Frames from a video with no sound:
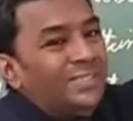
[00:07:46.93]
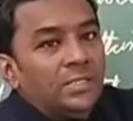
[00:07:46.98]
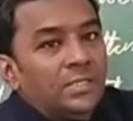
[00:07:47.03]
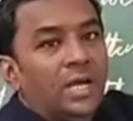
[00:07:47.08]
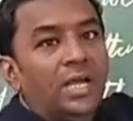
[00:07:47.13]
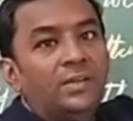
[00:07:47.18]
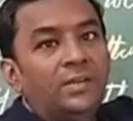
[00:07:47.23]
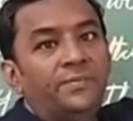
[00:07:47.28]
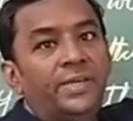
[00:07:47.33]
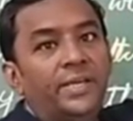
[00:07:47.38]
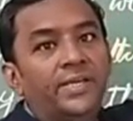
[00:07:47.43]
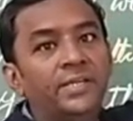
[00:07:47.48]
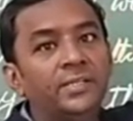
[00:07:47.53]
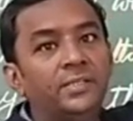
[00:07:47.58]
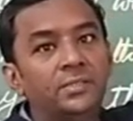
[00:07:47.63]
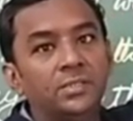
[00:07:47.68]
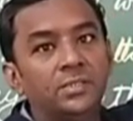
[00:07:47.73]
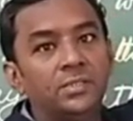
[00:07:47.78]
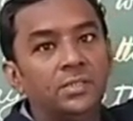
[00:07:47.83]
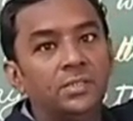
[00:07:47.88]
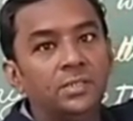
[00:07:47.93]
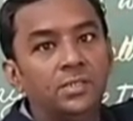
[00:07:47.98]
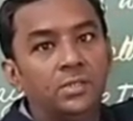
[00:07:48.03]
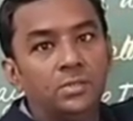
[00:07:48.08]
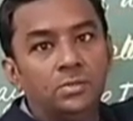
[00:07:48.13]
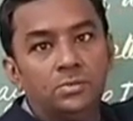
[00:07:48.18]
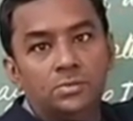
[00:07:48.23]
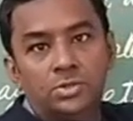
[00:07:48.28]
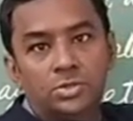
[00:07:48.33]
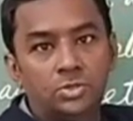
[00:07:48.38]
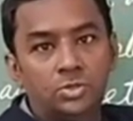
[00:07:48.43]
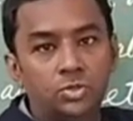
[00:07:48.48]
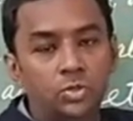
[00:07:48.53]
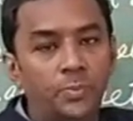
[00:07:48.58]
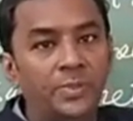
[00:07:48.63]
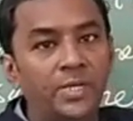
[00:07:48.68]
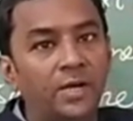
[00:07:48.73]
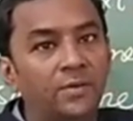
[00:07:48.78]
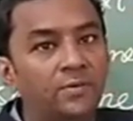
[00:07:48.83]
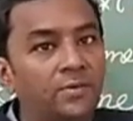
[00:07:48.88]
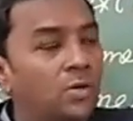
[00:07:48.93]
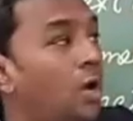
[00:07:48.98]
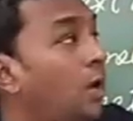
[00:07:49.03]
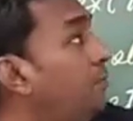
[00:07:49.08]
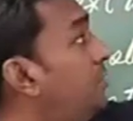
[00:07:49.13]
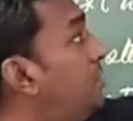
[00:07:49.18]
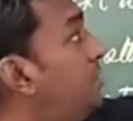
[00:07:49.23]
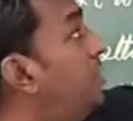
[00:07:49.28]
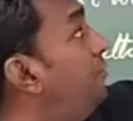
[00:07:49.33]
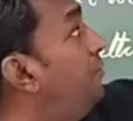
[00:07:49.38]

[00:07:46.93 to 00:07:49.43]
always, should be our option